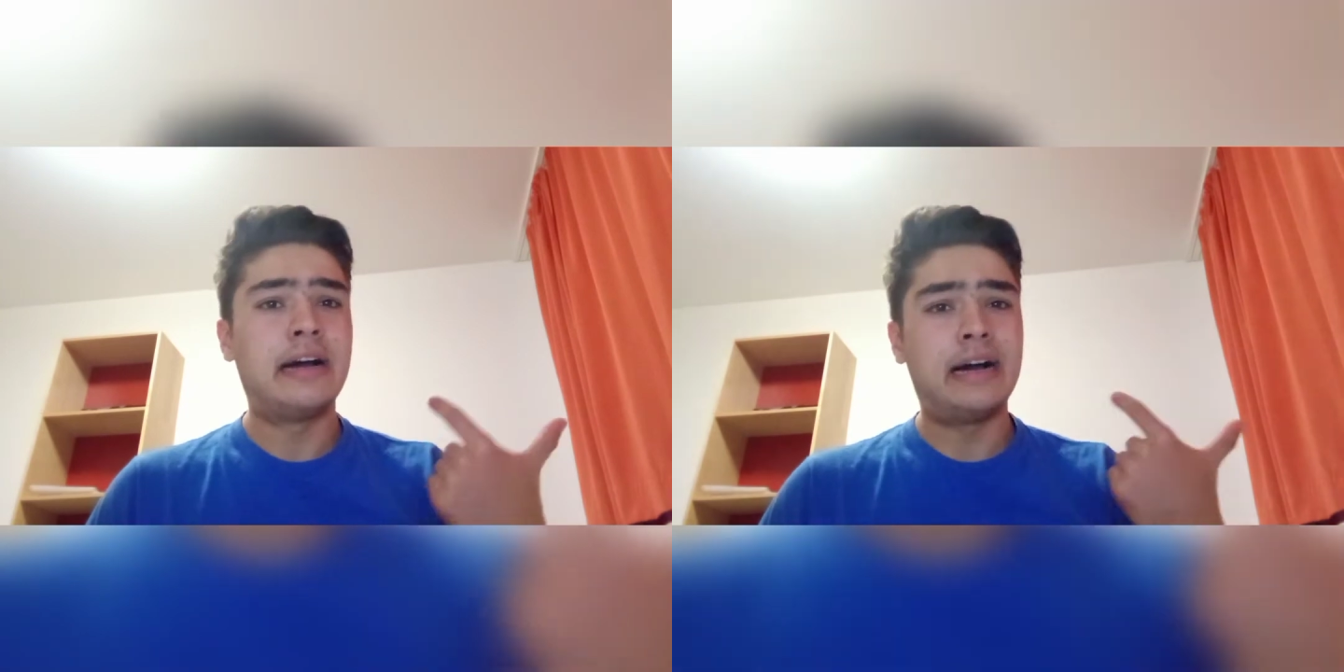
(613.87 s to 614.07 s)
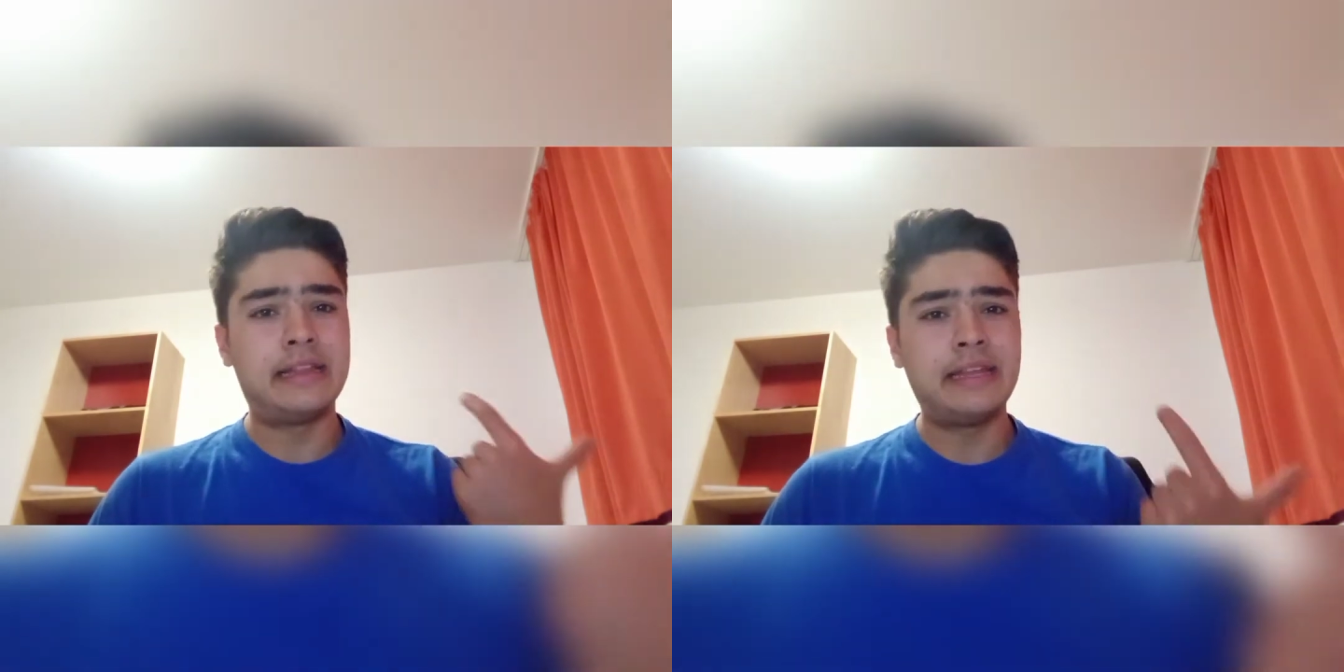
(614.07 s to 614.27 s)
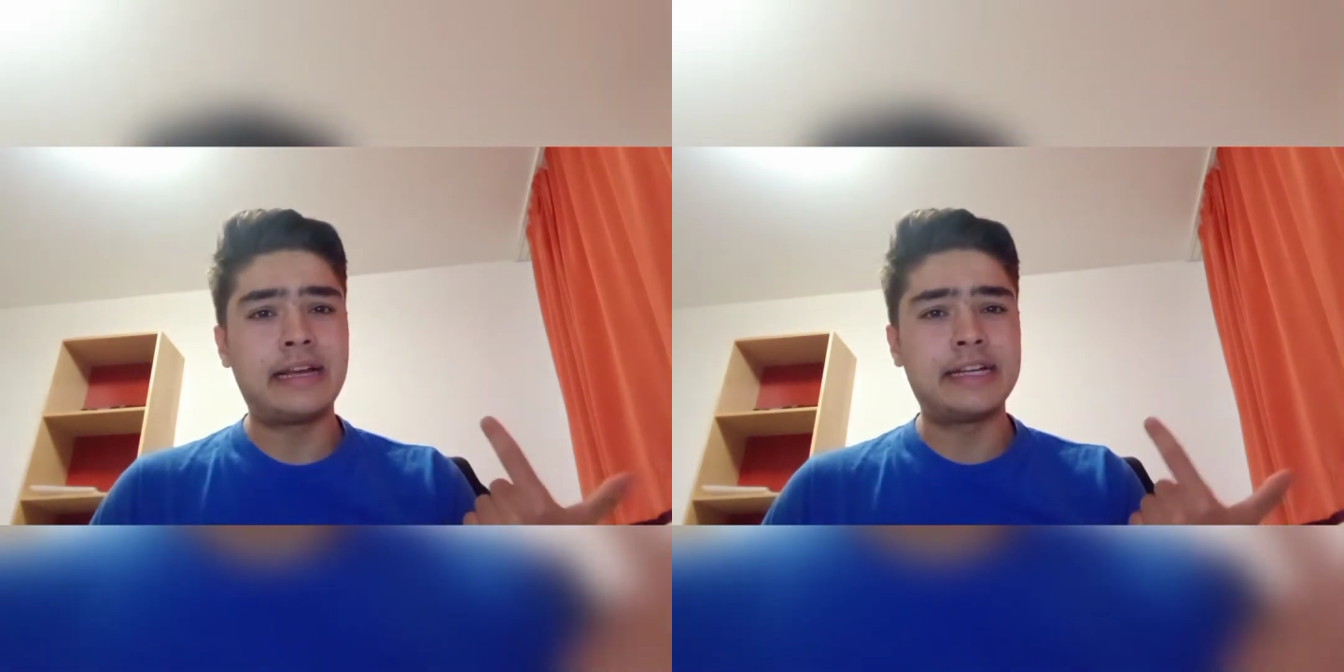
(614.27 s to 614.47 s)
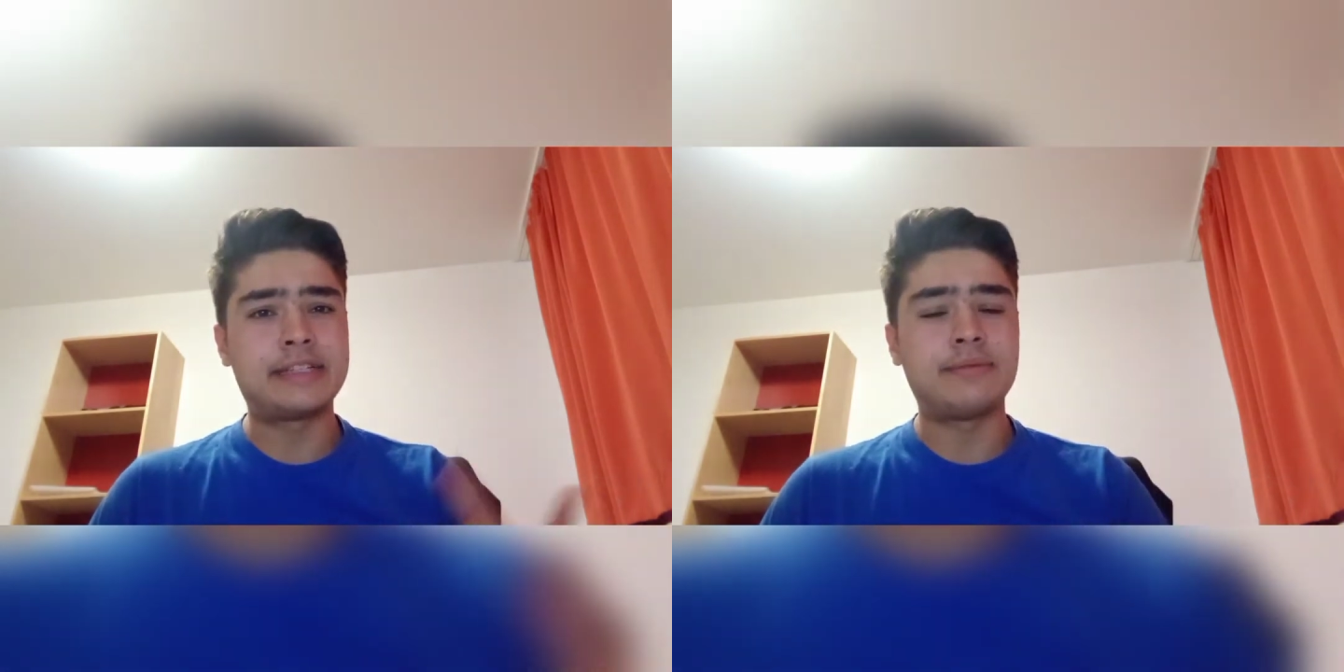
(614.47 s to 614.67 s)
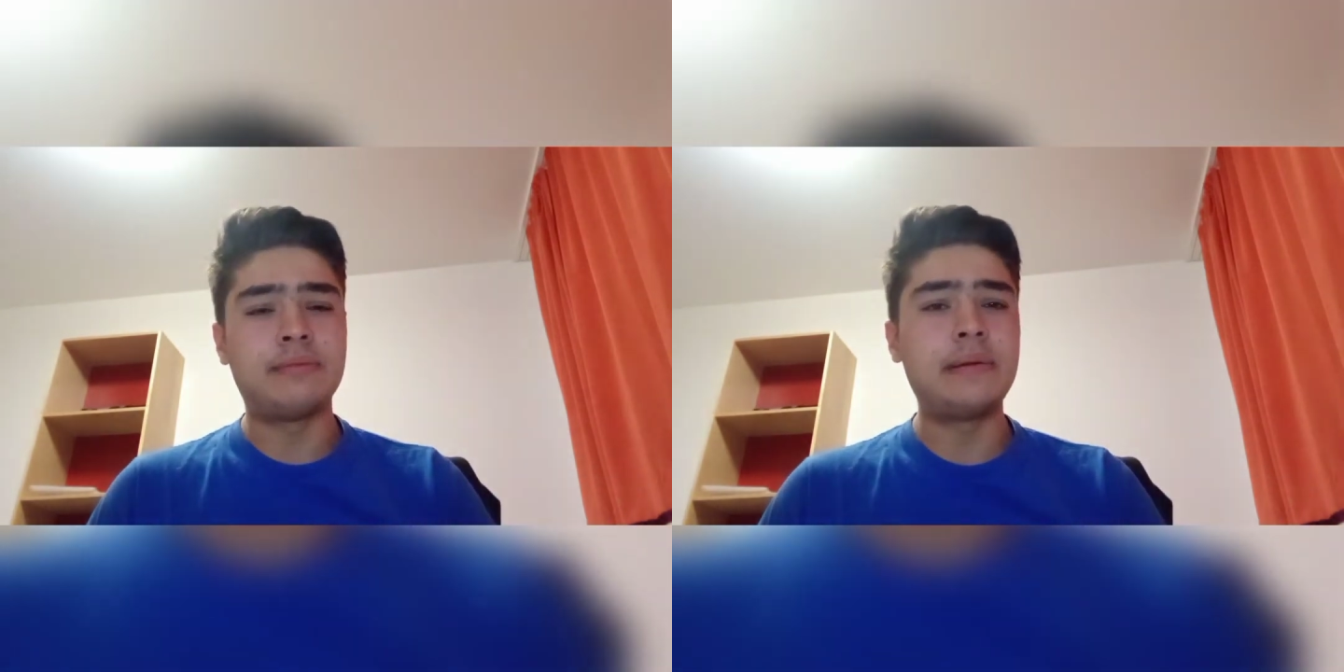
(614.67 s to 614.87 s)
I think
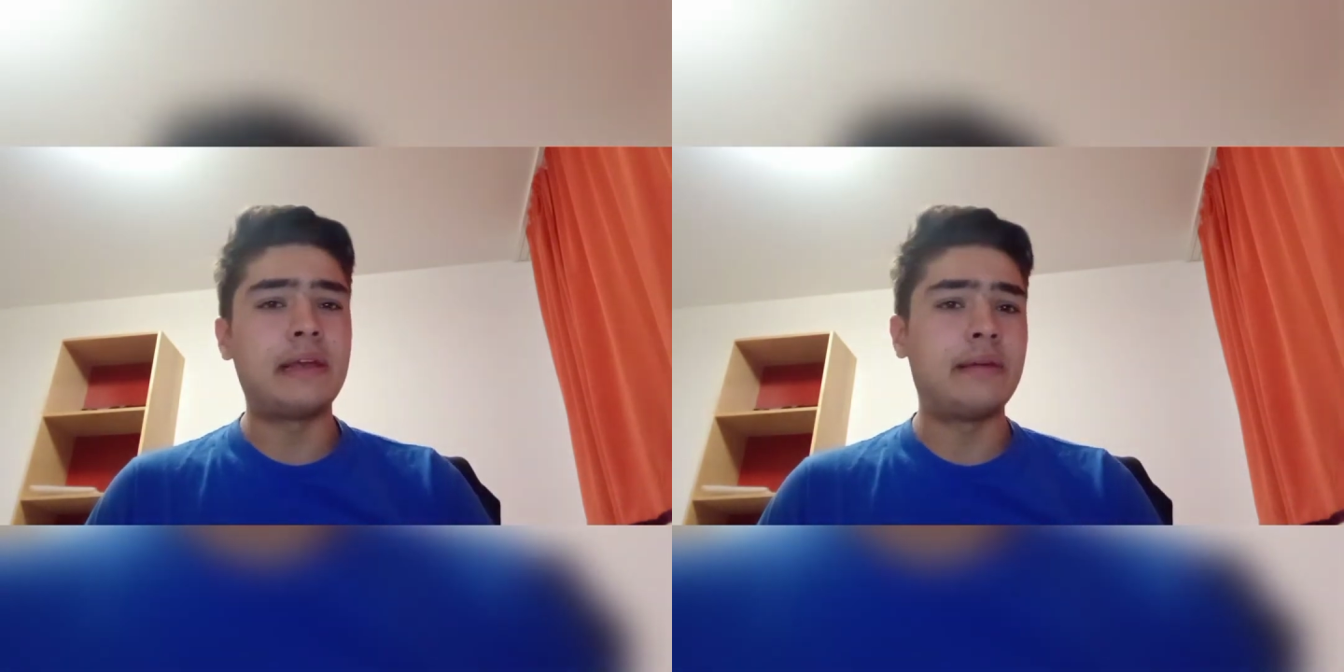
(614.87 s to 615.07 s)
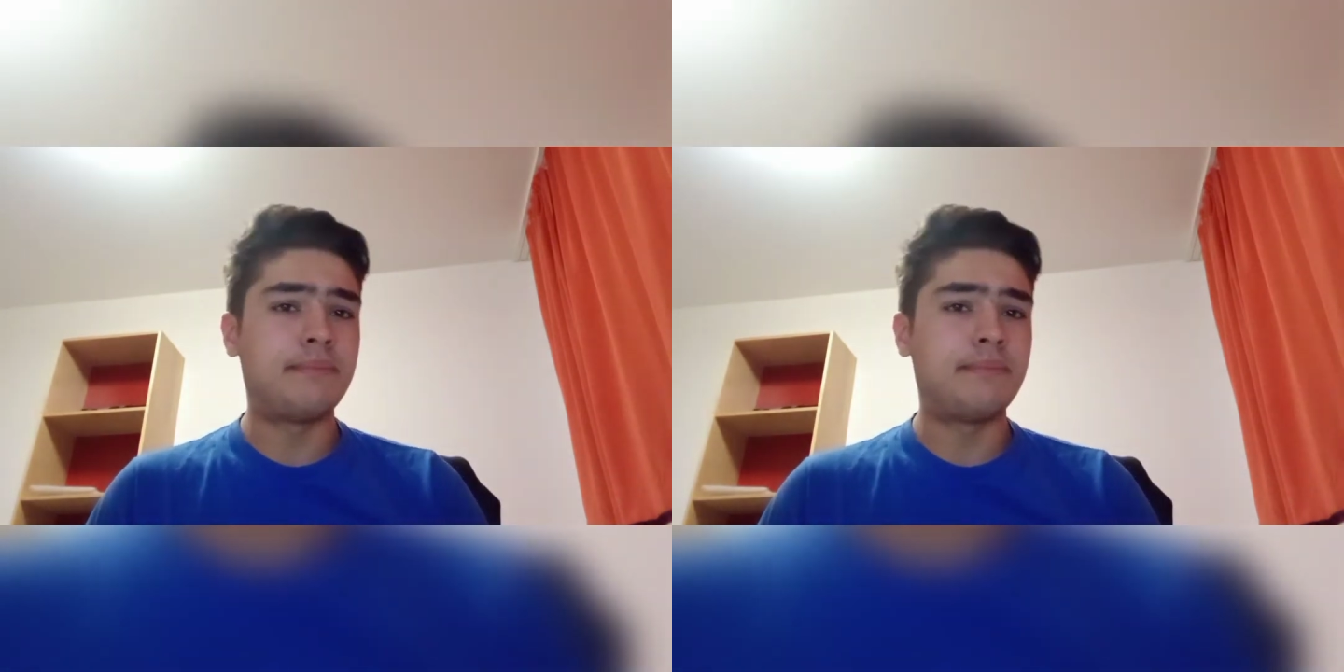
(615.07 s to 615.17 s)
is very